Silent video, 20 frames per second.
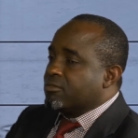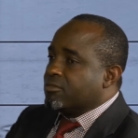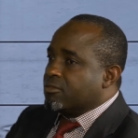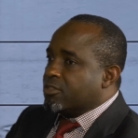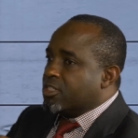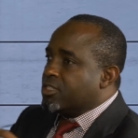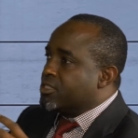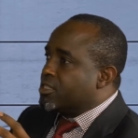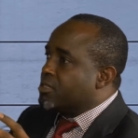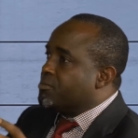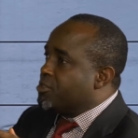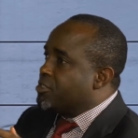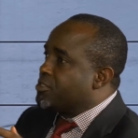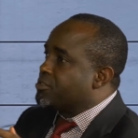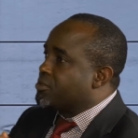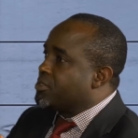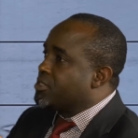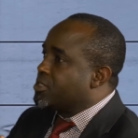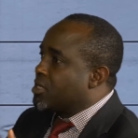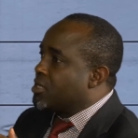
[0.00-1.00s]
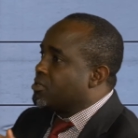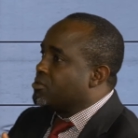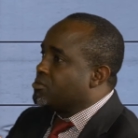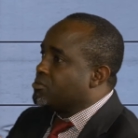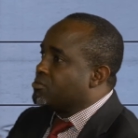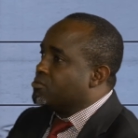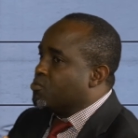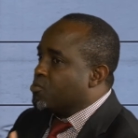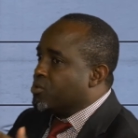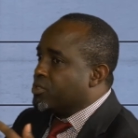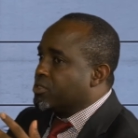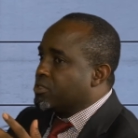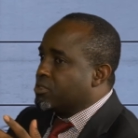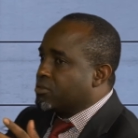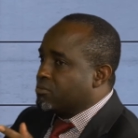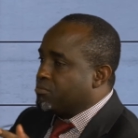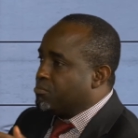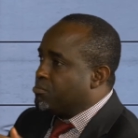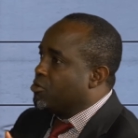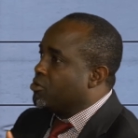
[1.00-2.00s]
It is a ministry started with
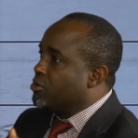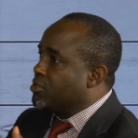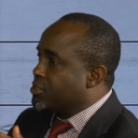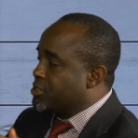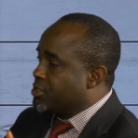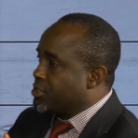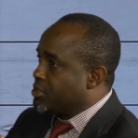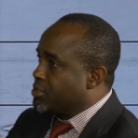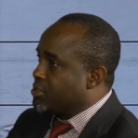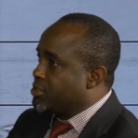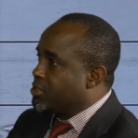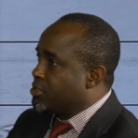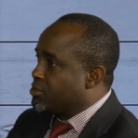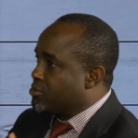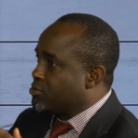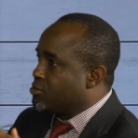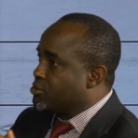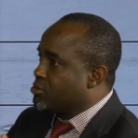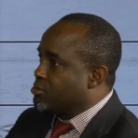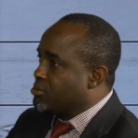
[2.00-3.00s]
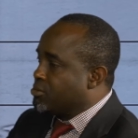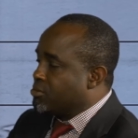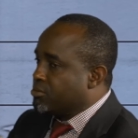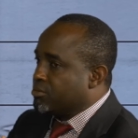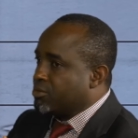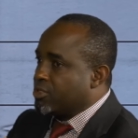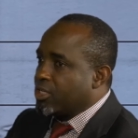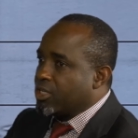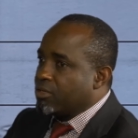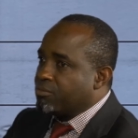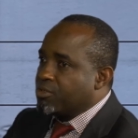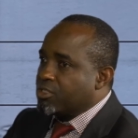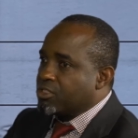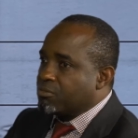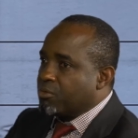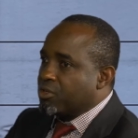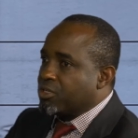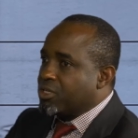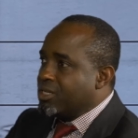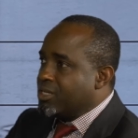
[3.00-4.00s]
policies to help this,
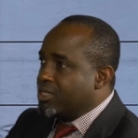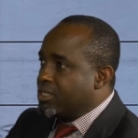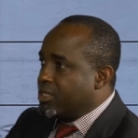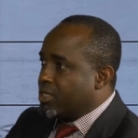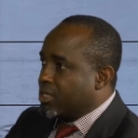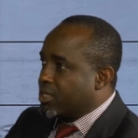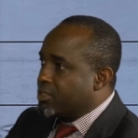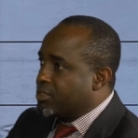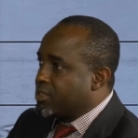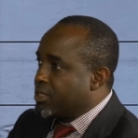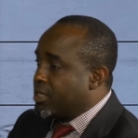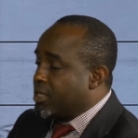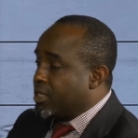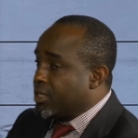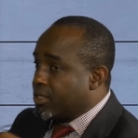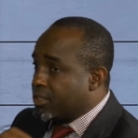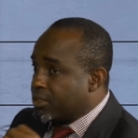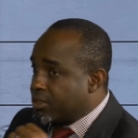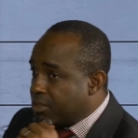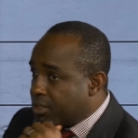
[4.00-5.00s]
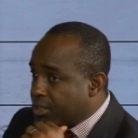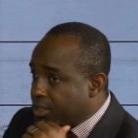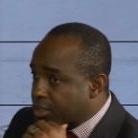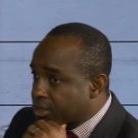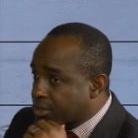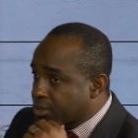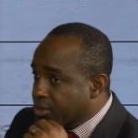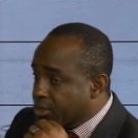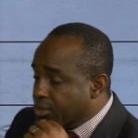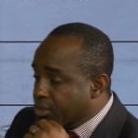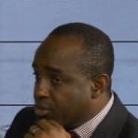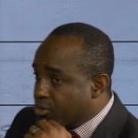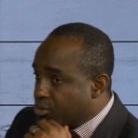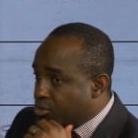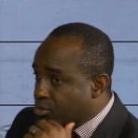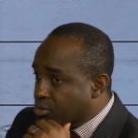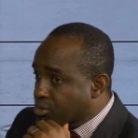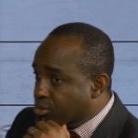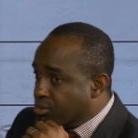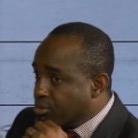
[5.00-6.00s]
but NIDA is there
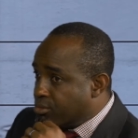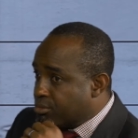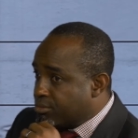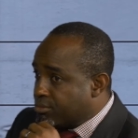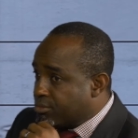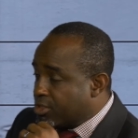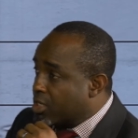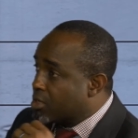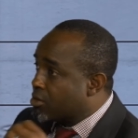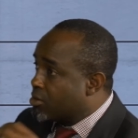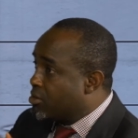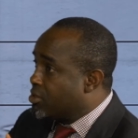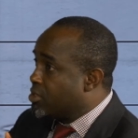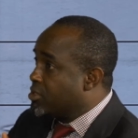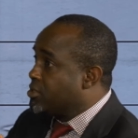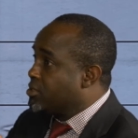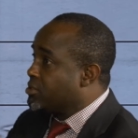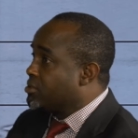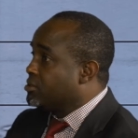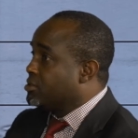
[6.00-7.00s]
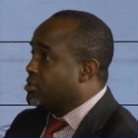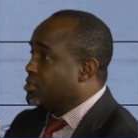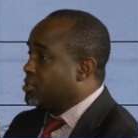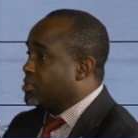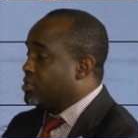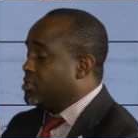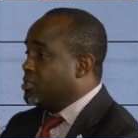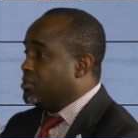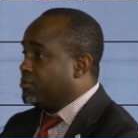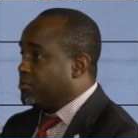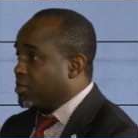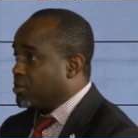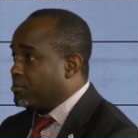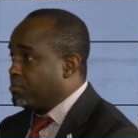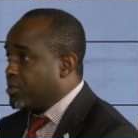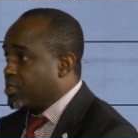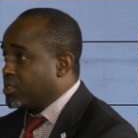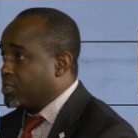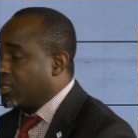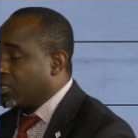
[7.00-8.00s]
to encourage development